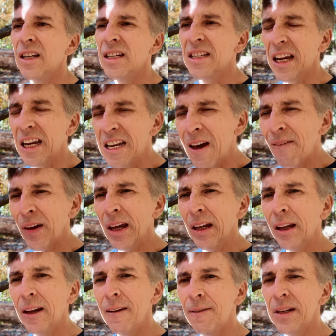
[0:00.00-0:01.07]

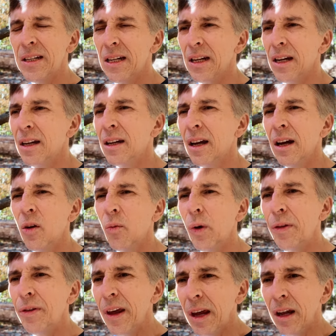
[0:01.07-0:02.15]
significantly fatigued
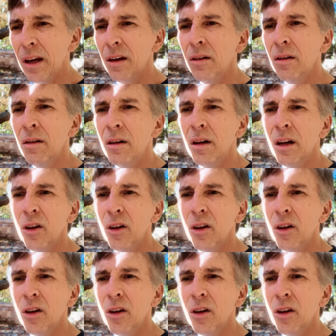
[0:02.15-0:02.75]
within